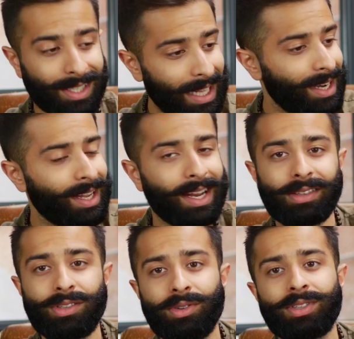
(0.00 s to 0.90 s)
standing
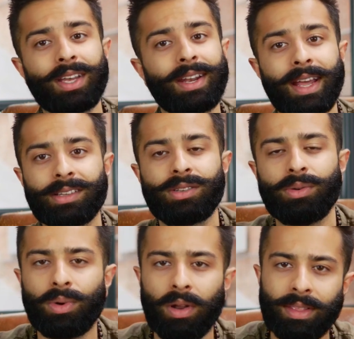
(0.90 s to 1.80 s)
next to you, sitting next to
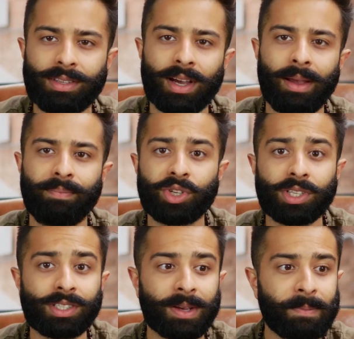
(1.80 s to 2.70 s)
you all of the time,
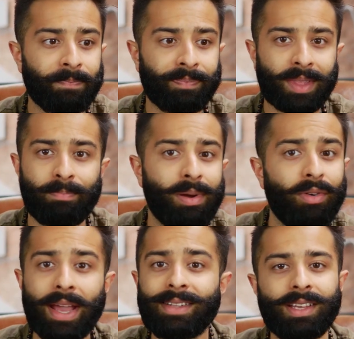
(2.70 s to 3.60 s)
just
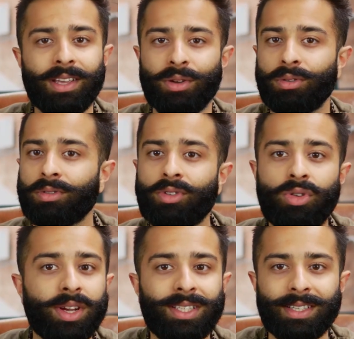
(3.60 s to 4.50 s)
berating you,
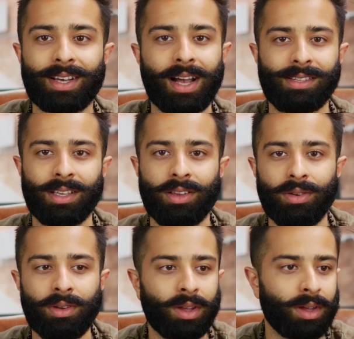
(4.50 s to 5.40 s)
criticizing
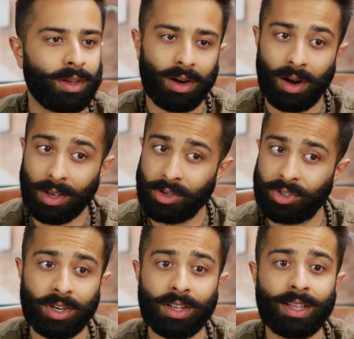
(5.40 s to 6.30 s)
you. Oh, you
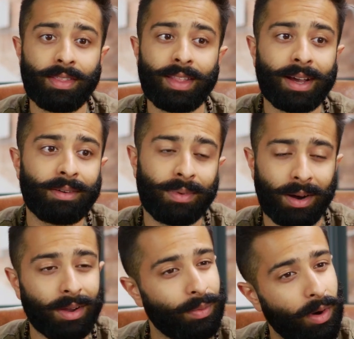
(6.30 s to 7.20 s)
shouldn't have done that.
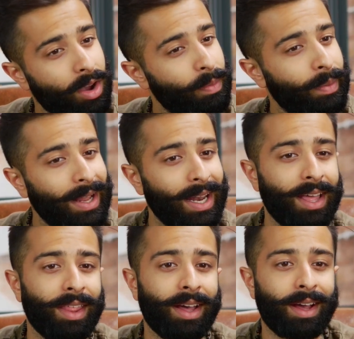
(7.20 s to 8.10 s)
Oh, you woke up a bit
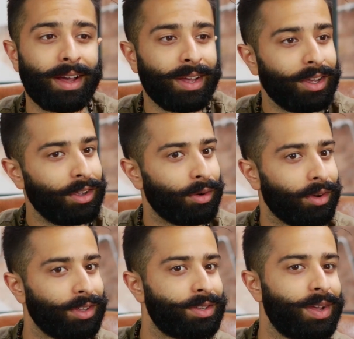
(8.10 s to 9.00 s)
late there. You're
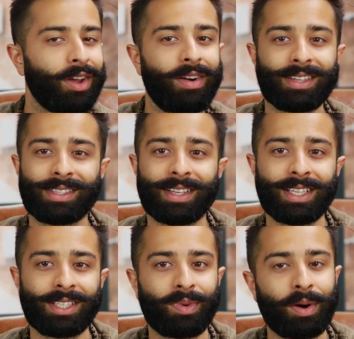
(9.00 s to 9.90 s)
not doing your
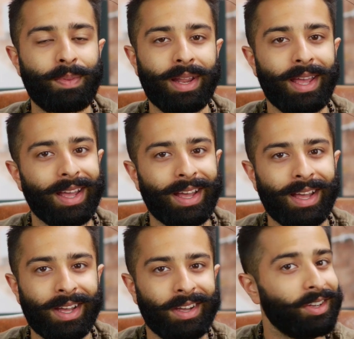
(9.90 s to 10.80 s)
exercises properly.
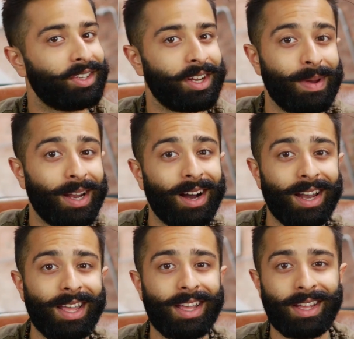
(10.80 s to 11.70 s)
You should have been
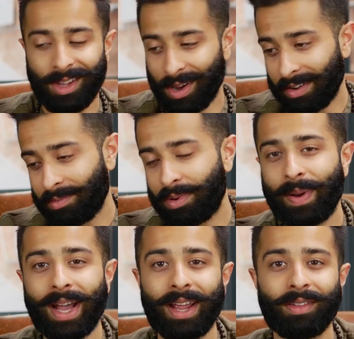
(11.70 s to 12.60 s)
early. You haven't
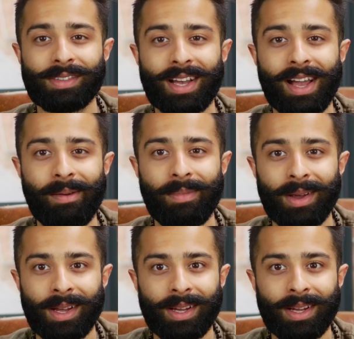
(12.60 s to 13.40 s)
prepared on time.